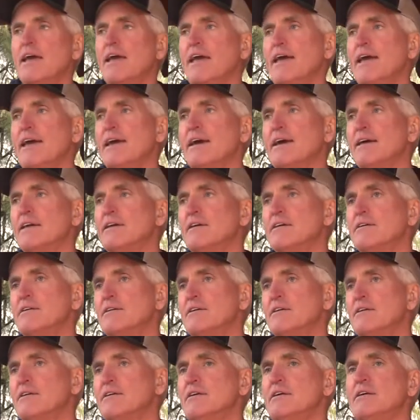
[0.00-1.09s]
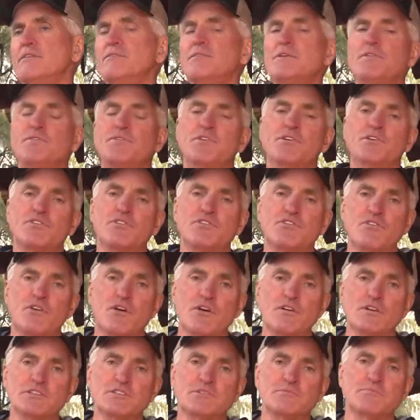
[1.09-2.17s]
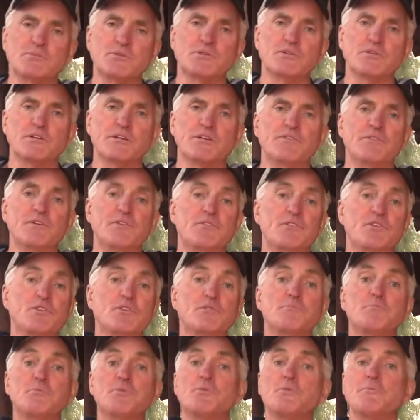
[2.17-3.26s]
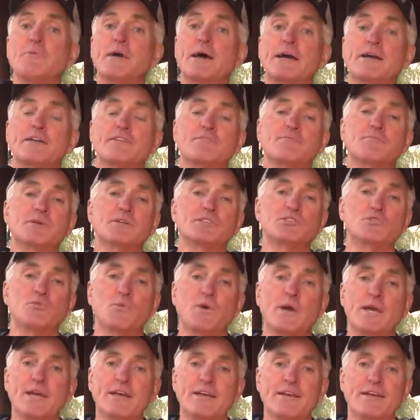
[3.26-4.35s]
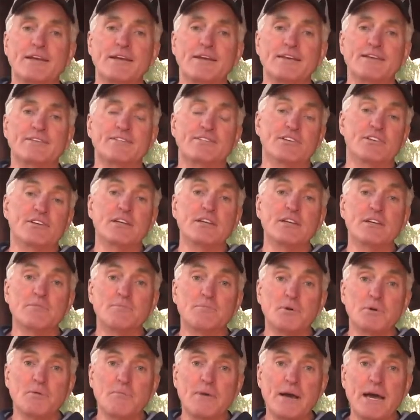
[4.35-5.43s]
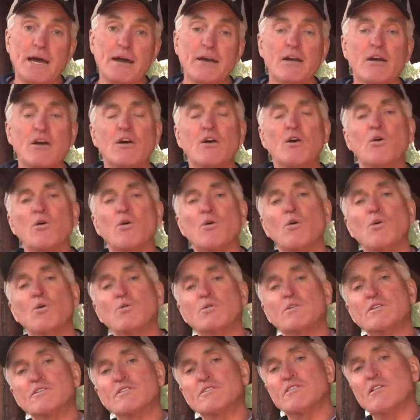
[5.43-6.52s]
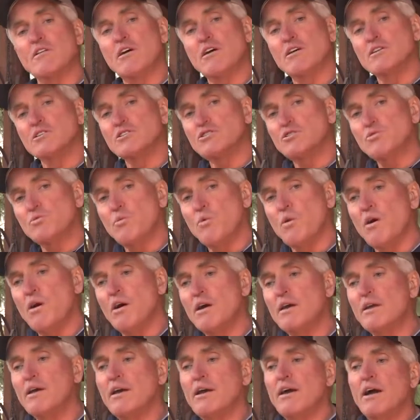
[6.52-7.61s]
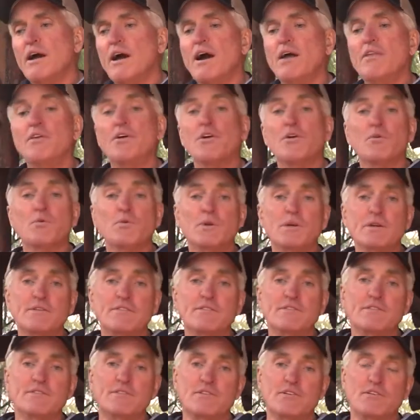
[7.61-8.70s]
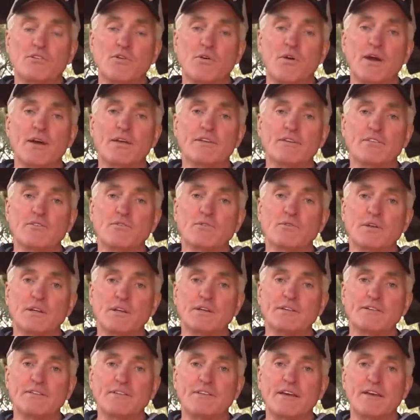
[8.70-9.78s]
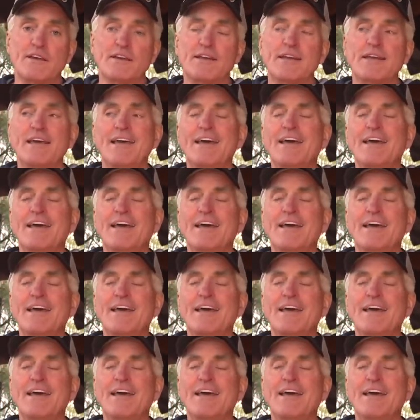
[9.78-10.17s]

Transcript: And even if you're as strong as a bull, even if you can pull back as much weight as you need to pull back or hold it as long as you want, there are reasons to try this release aid.